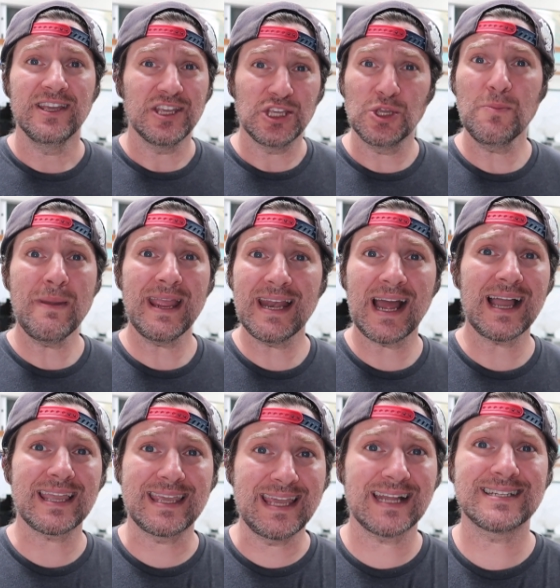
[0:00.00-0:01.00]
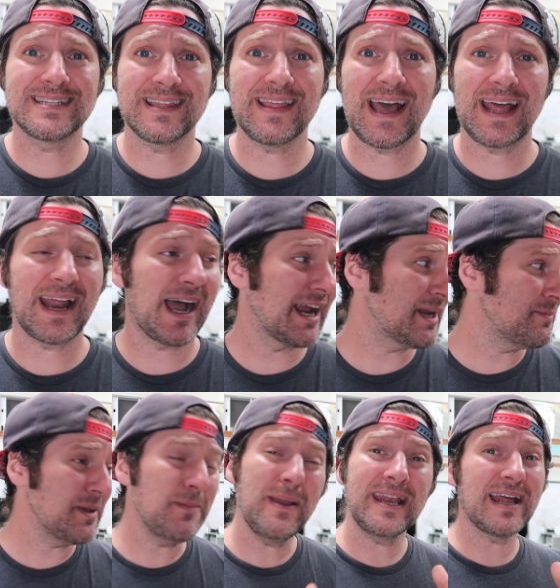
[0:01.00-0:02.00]
you may not get to that item,
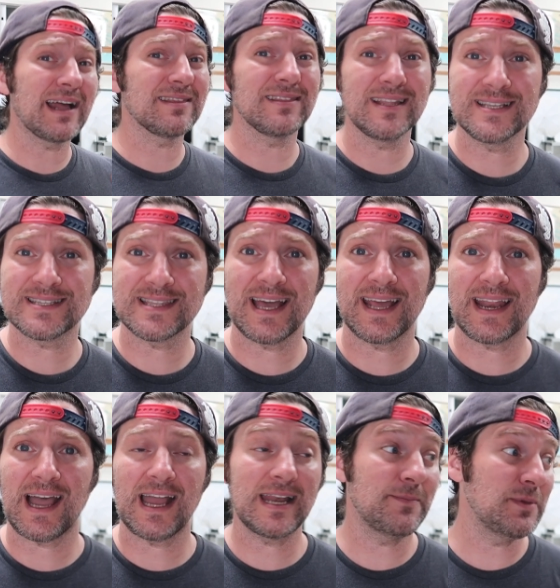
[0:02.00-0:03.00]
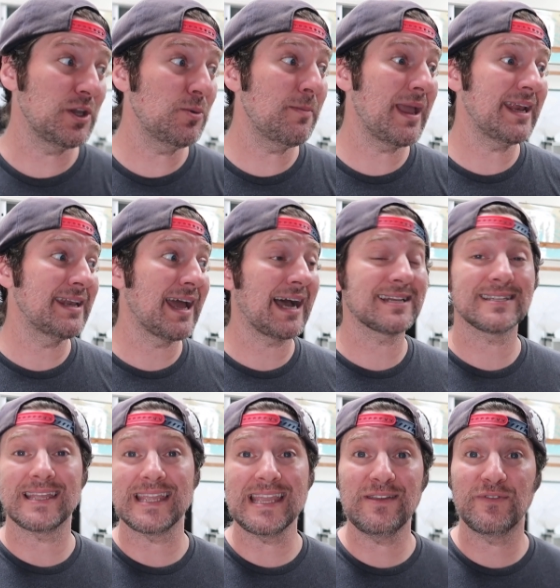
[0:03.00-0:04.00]
you may not list that item, you may not
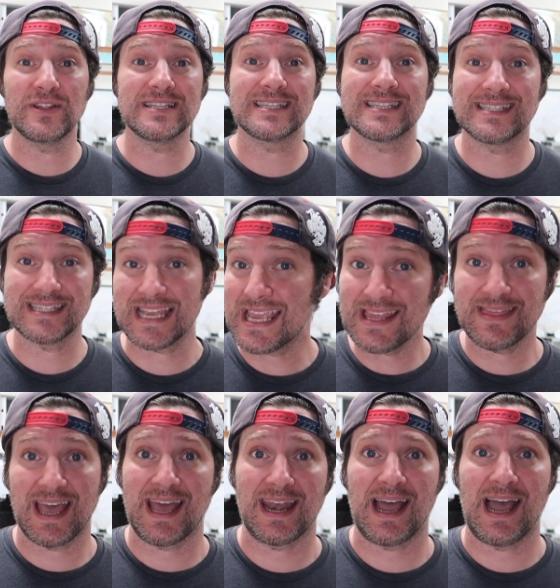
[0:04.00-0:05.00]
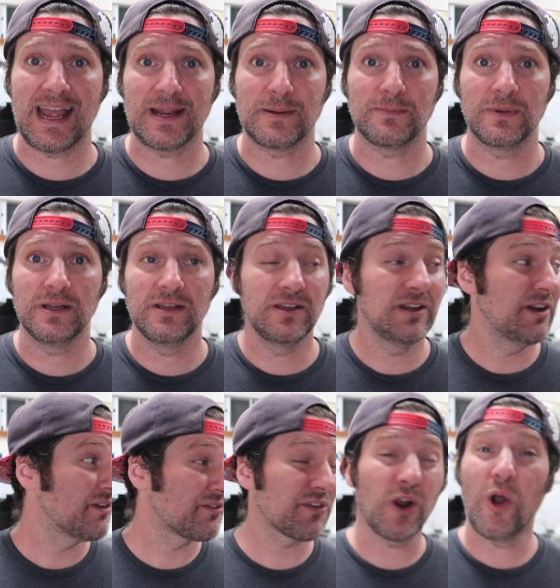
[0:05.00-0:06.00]
even see that item
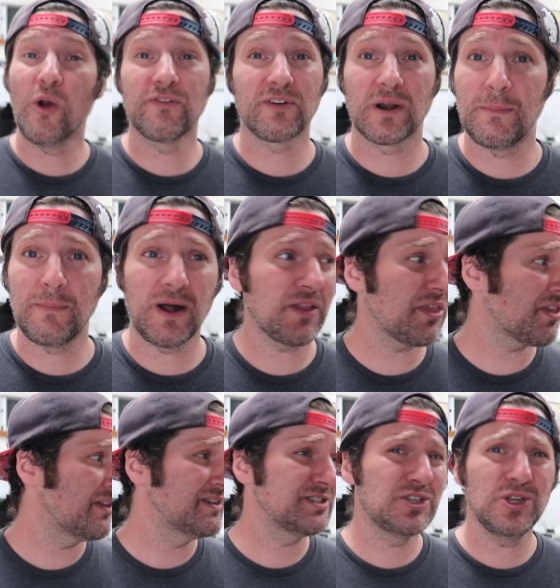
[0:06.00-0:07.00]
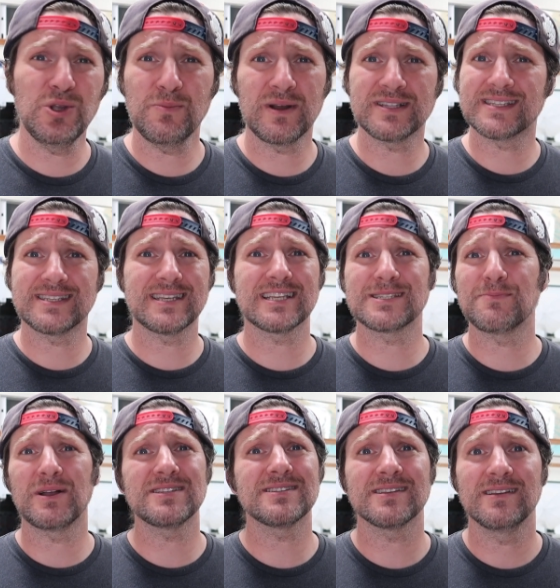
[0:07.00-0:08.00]
for over a month, 2 months, 6
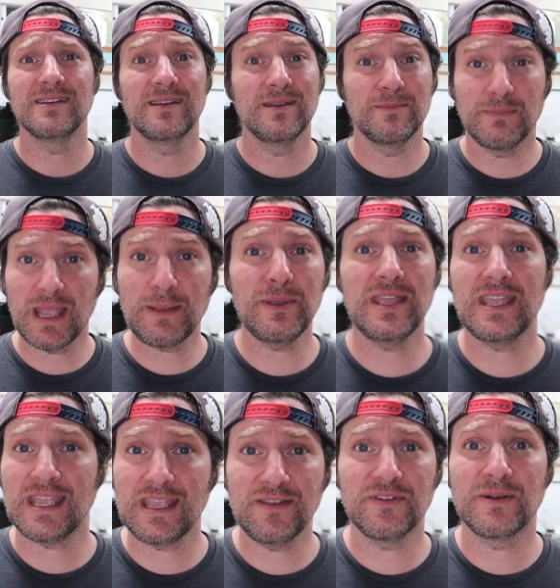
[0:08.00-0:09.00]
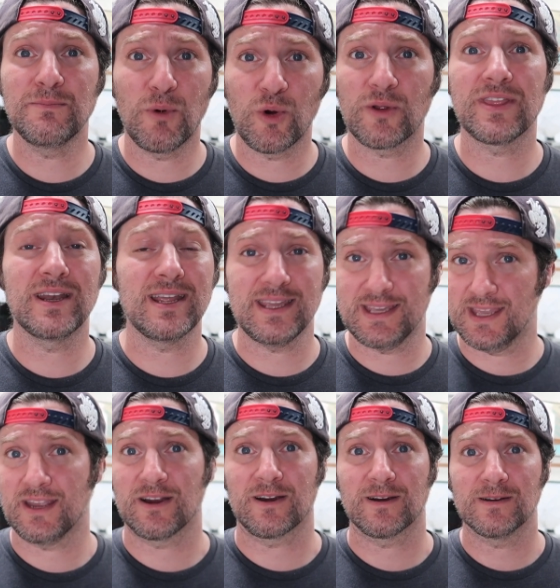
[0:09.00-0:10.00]
months, maybe even more than a
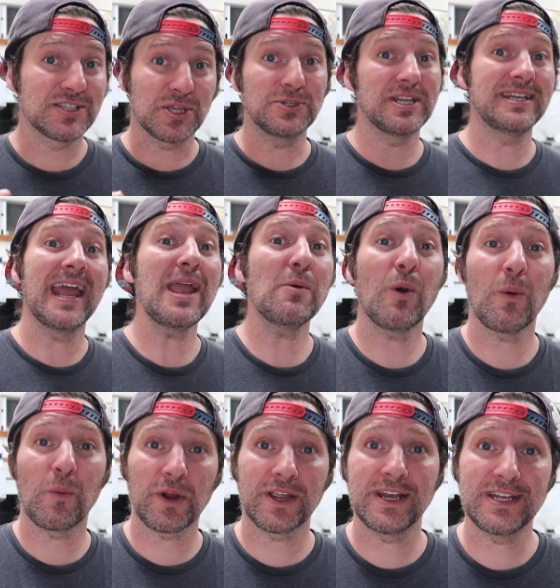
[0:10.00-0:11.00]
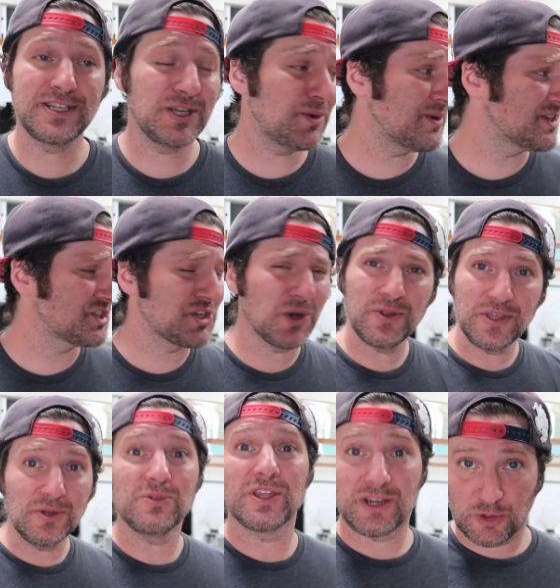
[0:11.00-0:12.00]
year. So today what we're gonna do is show
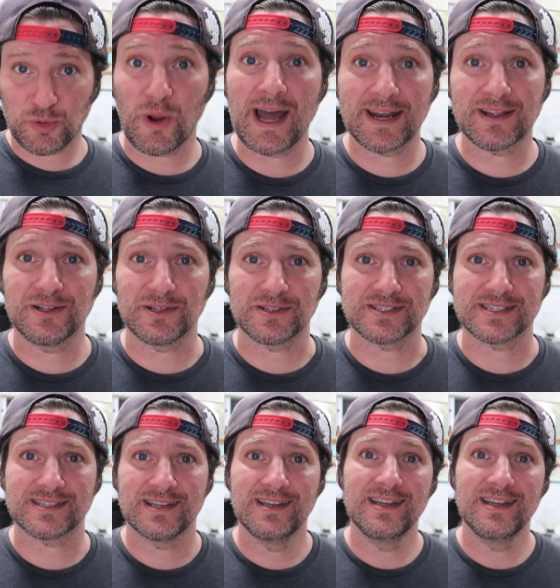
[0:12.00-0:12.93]
you the chronicles